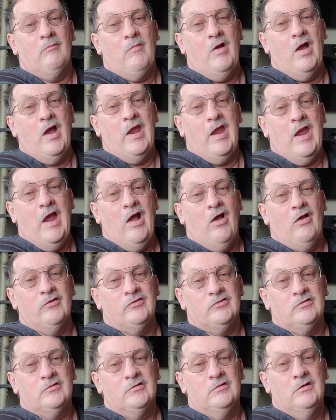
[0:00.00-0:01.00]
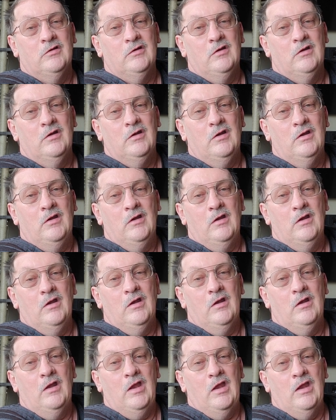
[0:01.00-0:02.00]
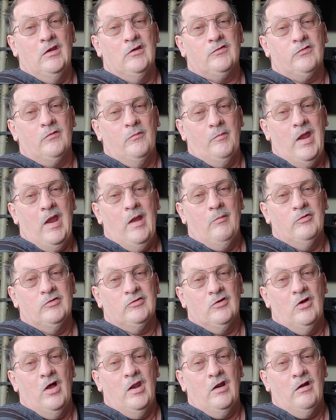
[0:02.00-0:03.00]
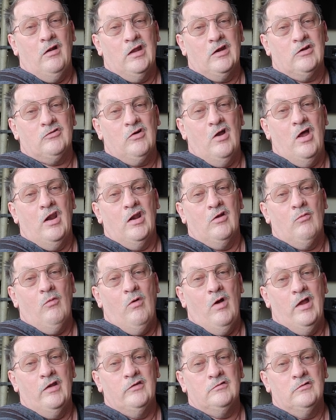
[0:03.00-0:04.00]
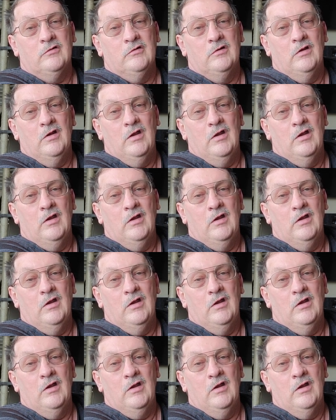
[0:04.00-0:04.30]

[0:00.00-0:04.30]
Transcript: in my house is from Amazon, electronic-wise.